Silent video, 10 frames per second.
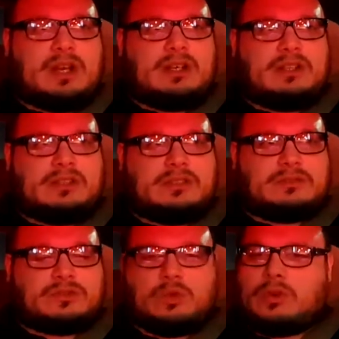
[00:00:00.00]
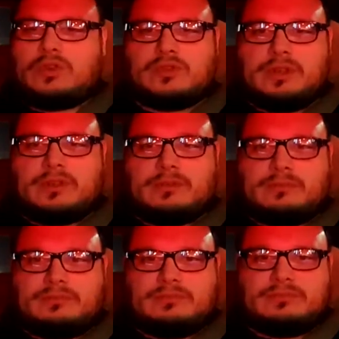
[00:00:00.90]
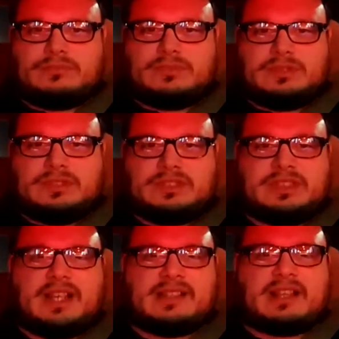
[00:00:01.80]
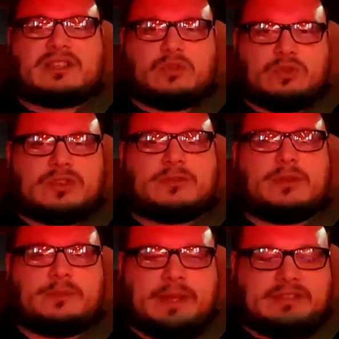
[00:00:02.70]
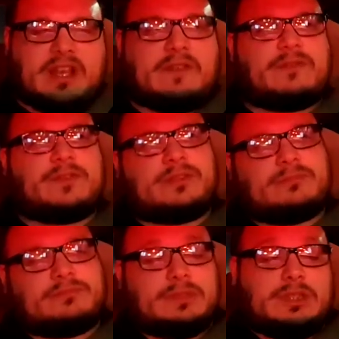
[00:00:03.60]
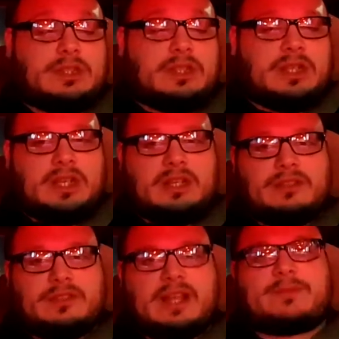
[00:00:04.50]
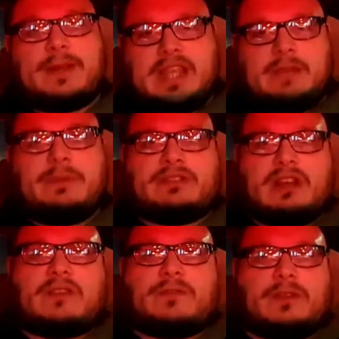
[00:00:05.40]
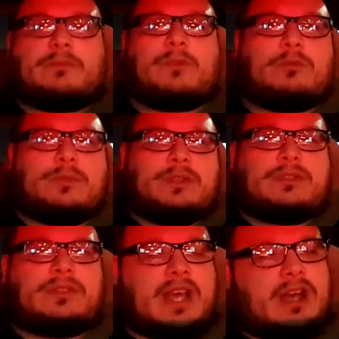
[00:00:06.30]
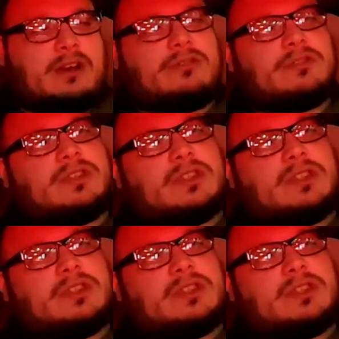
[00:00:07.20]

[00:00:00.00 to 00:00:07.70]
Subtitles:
Chrono Trigger. It's not exactly Chrono Trigger, but it's based off of it. So that's my gaming talk for the moment. Now,